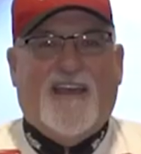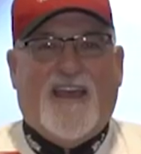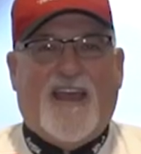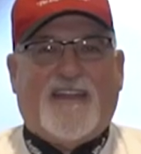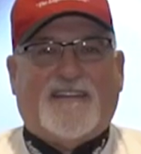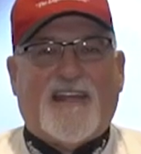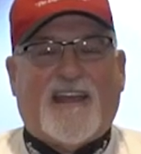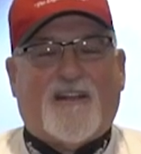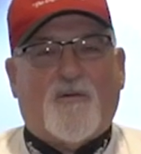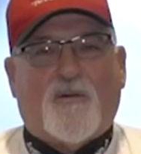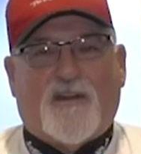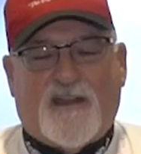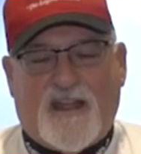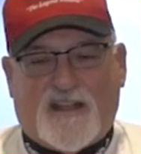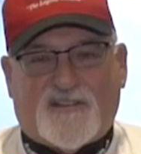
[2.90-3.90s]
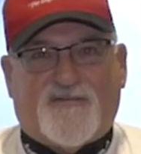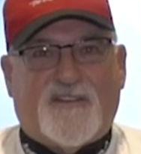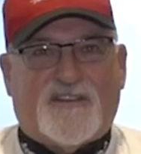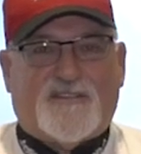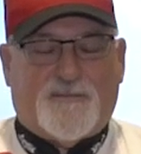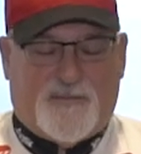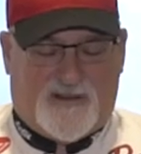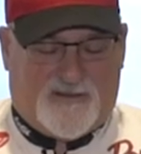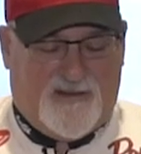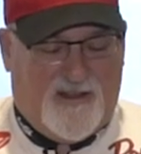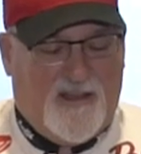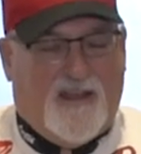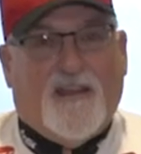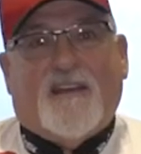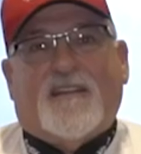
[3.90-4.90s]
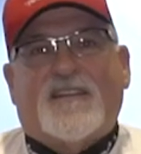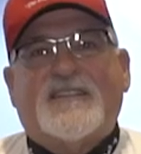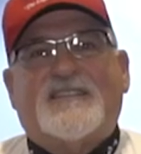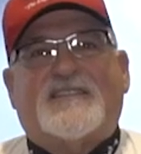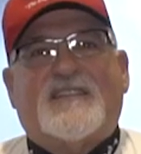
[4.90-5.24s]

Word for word: Hey Tackle Warehouse fishermen, this is